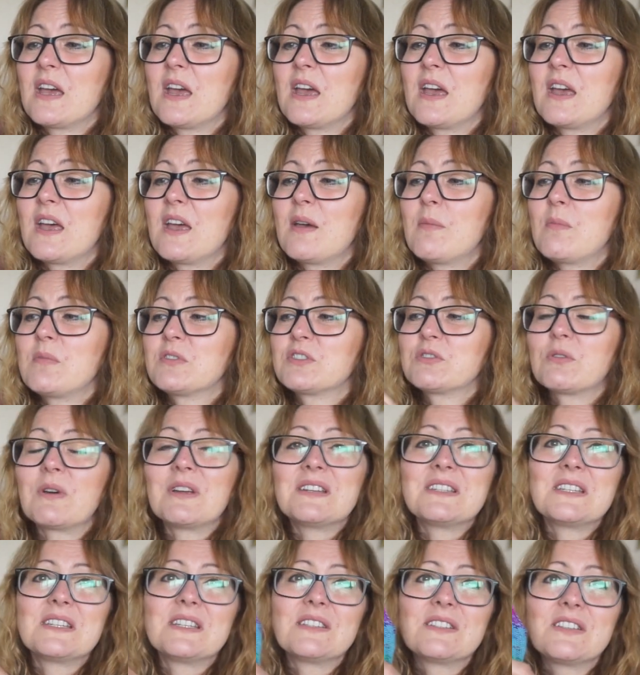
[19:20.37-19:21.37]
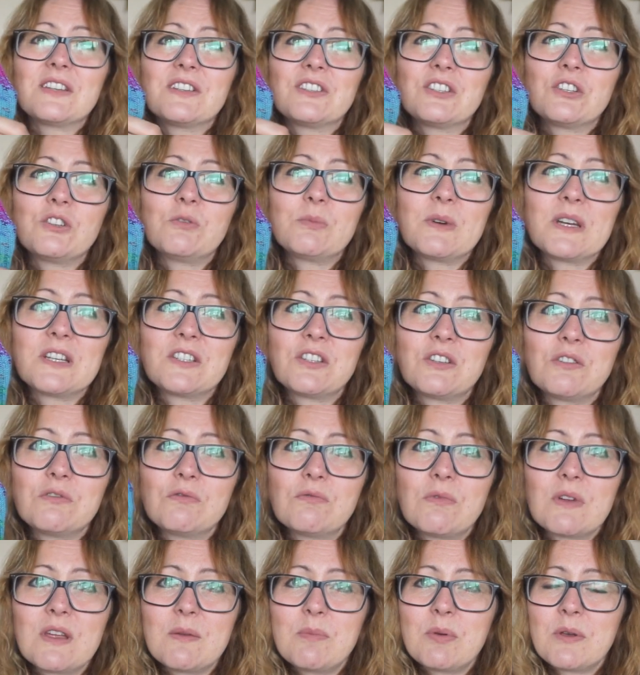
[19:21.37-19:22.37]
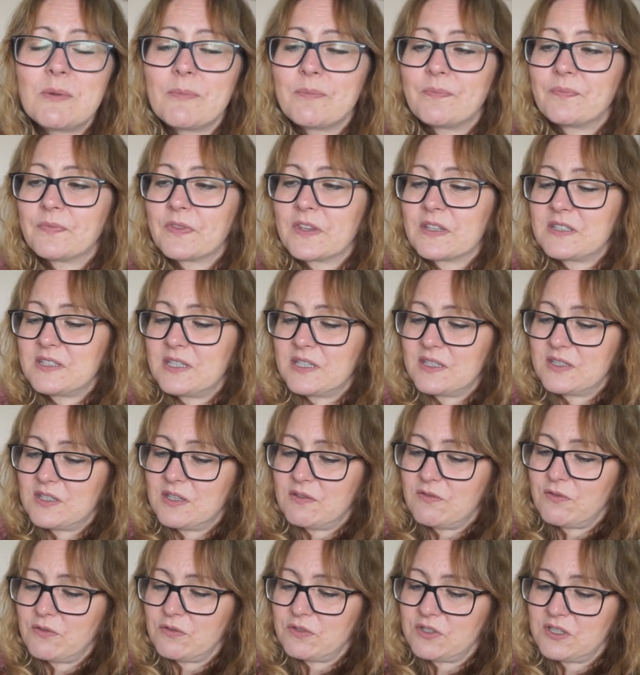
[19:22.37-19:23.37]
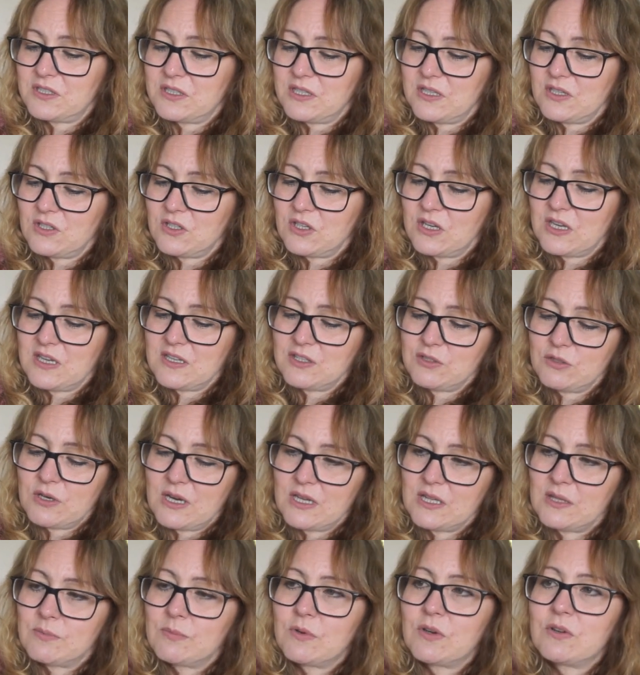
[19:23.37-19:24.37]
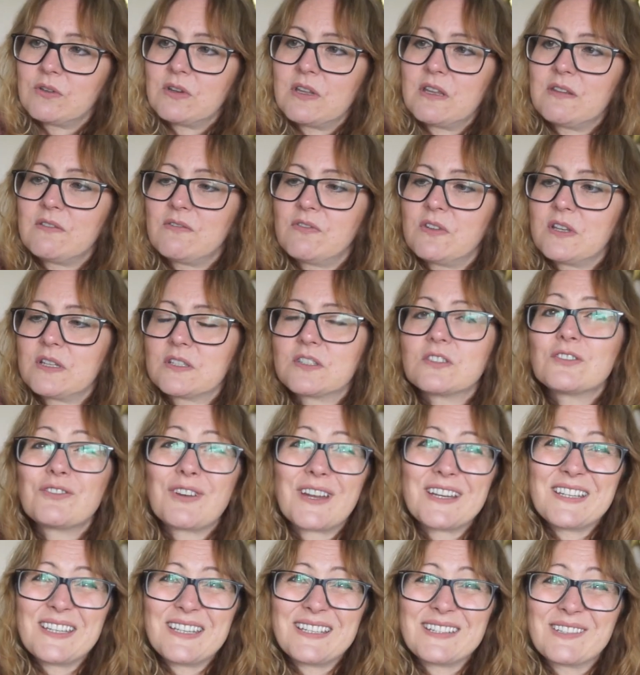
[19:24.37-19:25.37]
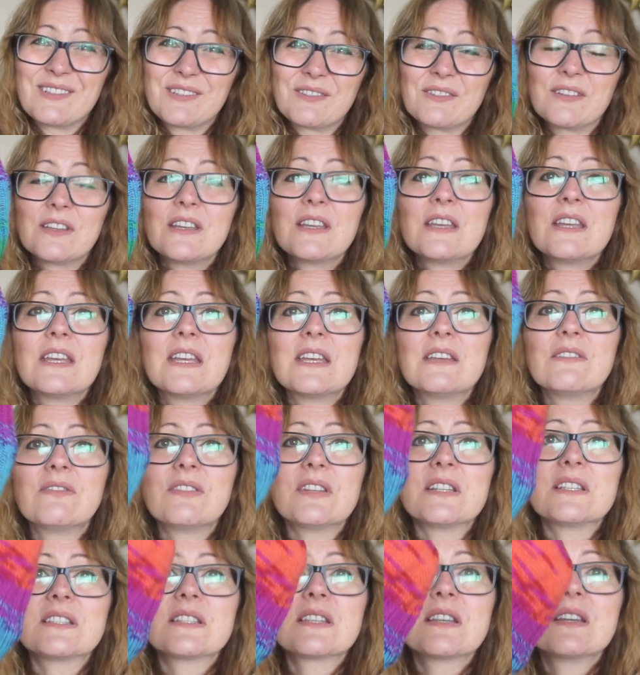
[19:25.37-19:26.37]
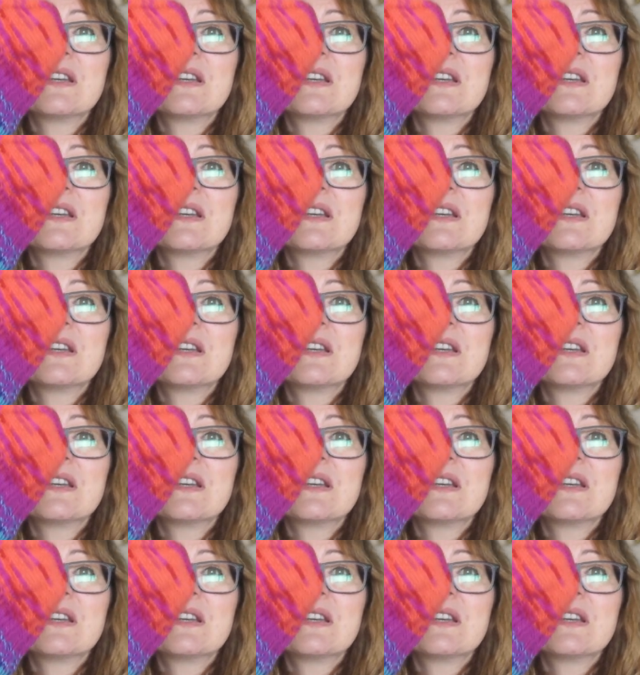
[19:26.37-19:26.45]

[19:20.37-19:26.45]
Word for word: Um, so I did a 2x2 rib, 64 stitch. He's tried them on, it fits. Tried it on, it fits.